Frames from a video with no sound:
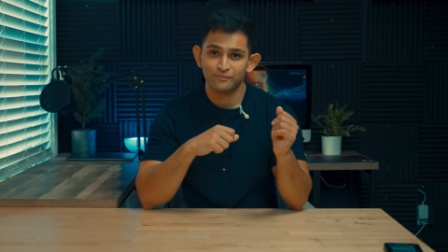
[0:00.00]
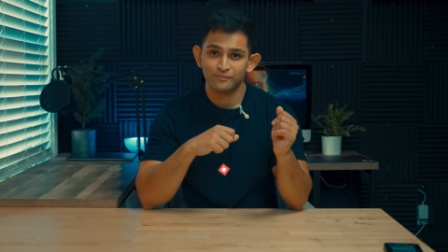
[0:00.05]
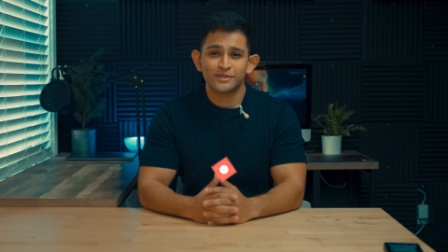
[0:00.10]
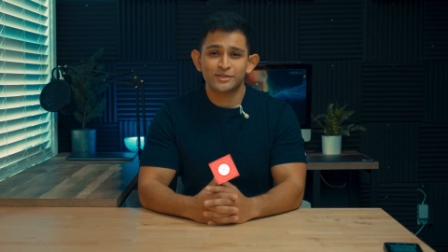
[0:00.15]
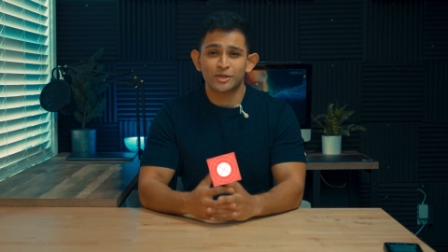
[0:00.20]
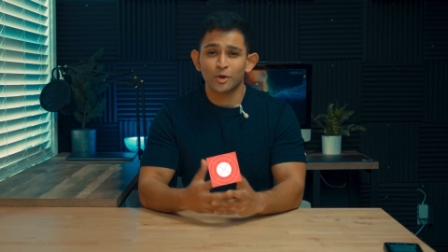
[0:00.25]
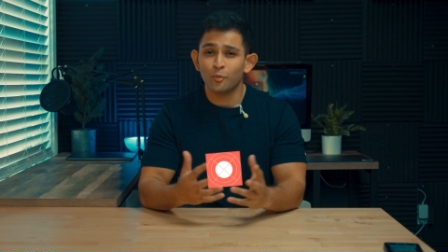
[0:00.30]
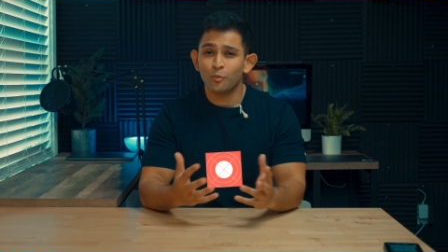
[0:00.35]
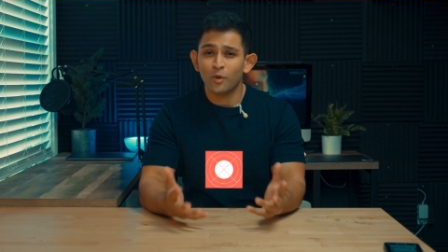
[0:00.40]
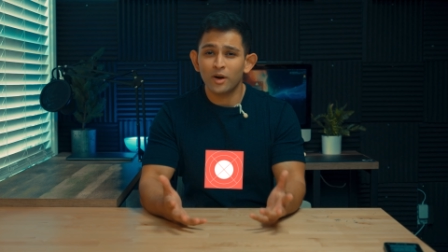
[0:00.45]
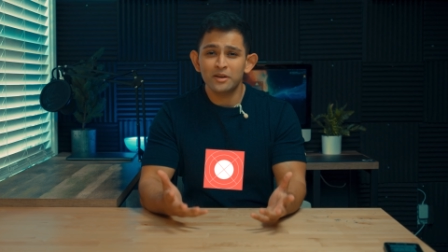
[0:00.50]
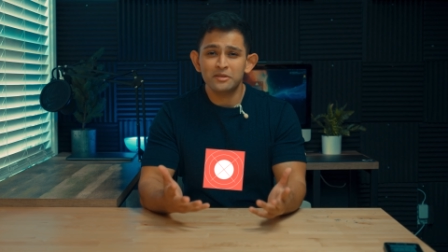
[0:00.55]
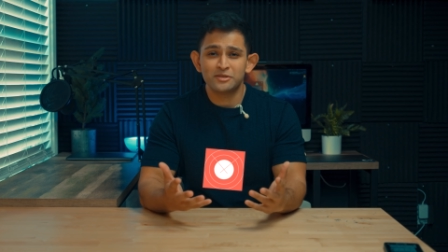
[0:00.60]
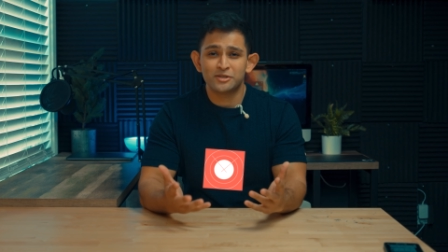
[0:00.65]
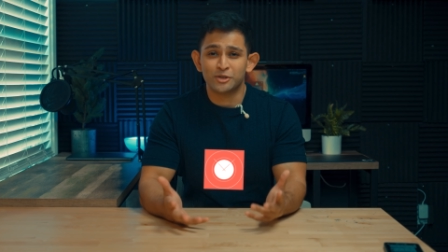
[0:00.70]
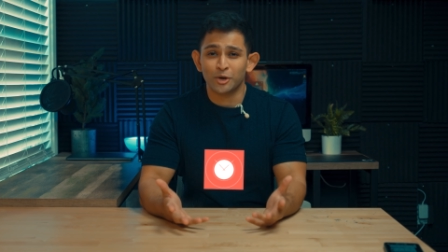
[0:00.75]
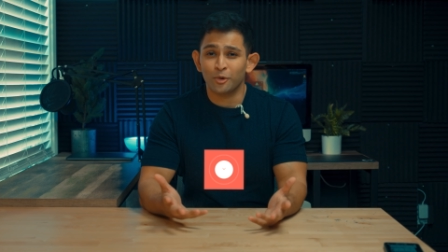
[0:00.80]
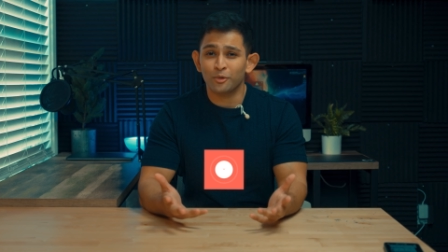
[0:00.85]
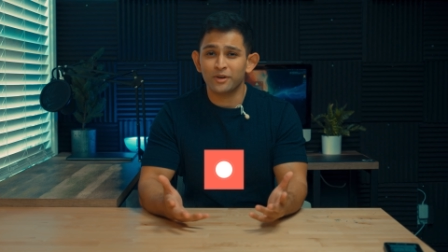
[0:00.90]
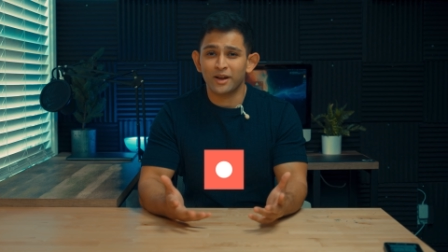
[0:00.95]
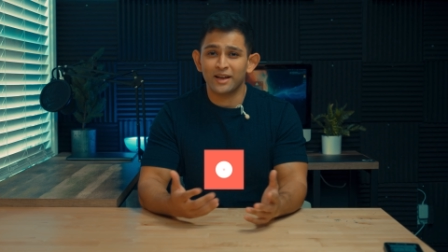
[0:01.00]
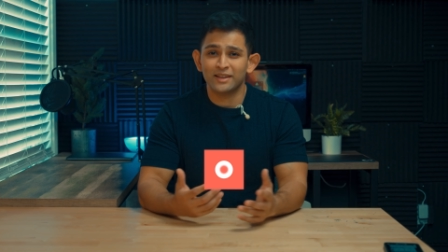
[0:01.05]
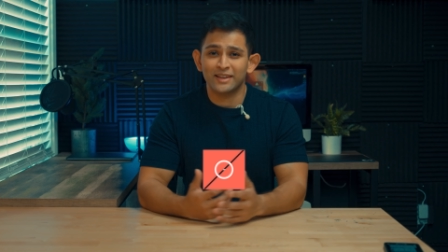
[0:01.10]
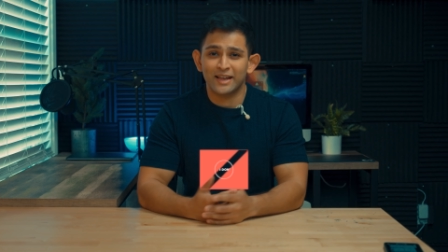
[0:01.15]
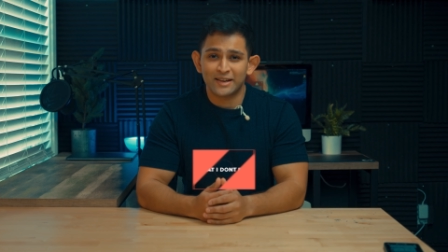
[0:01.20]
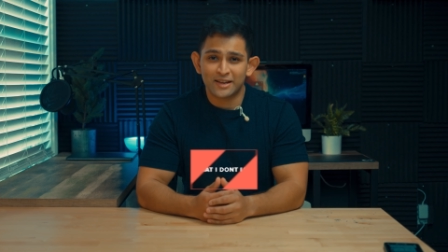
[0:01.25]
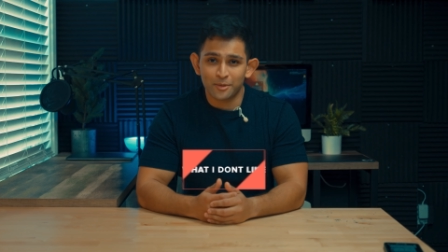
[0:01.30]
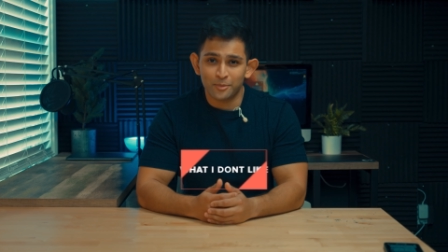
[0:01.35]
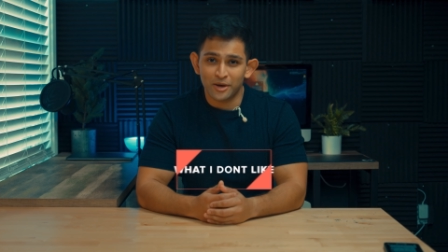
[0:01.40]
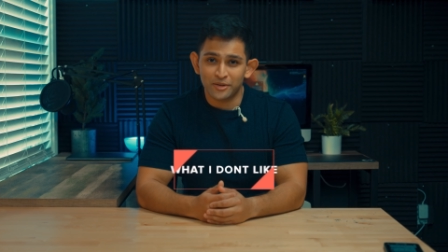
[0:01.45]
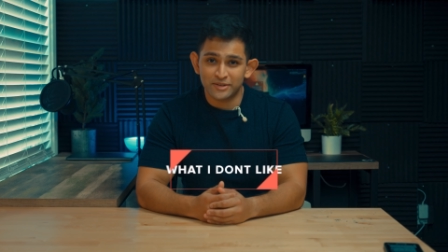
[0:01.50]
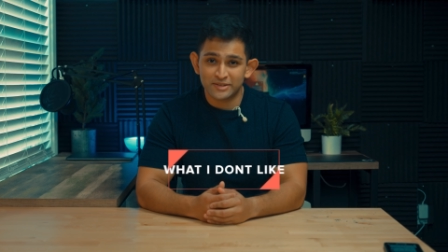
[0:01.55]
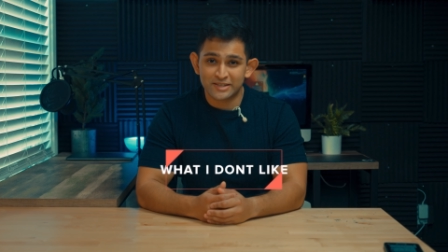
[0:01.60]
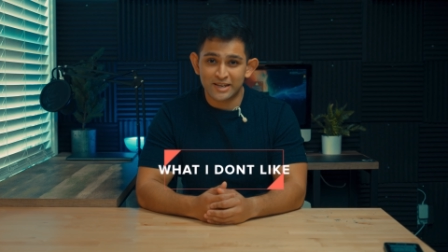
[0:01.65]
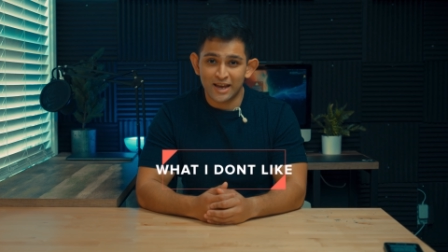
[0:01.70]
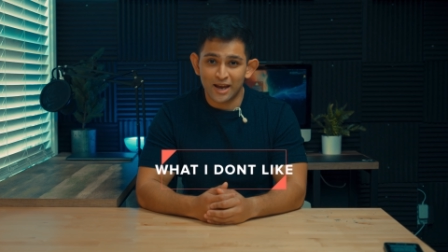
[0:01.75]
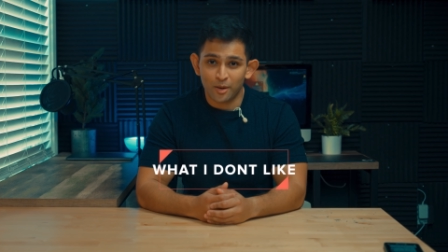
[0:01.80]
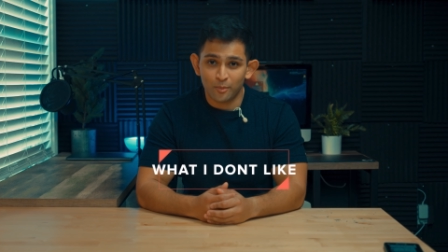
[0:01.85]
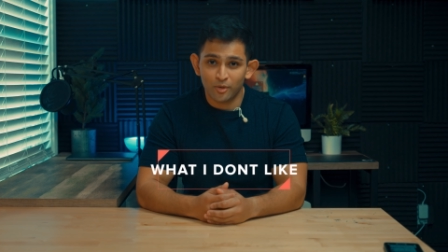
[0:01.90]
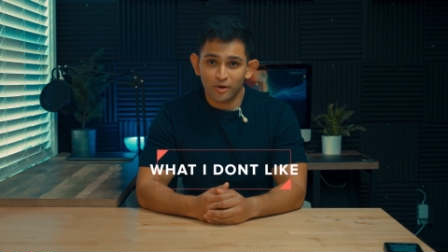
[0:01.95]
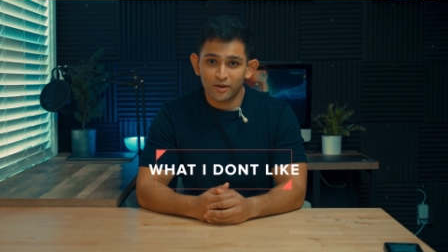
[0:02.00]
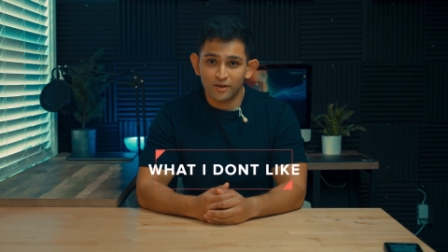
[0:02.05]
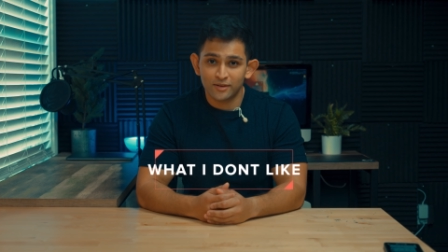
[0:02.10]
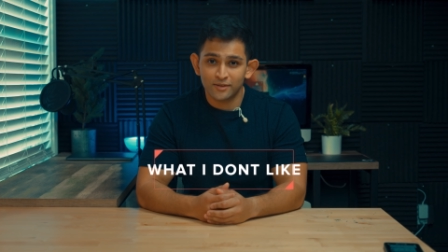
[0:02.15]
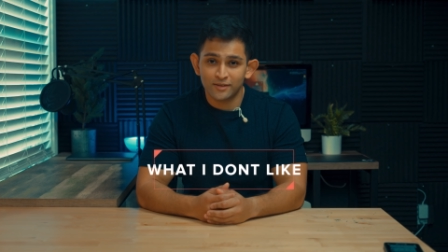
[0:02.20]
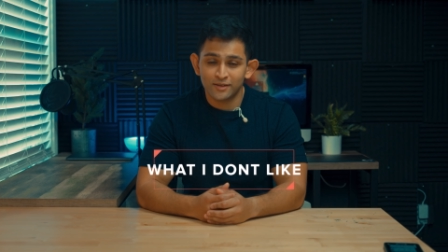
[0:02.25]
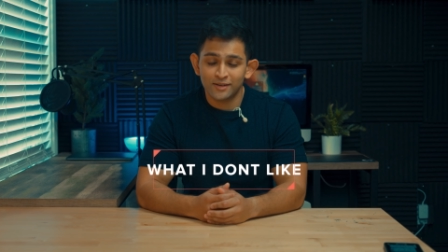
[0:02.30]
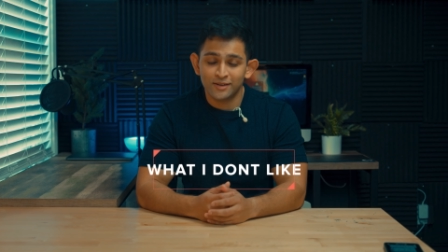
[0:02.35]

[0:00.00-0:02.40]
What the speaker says: So what don't I like about this camera?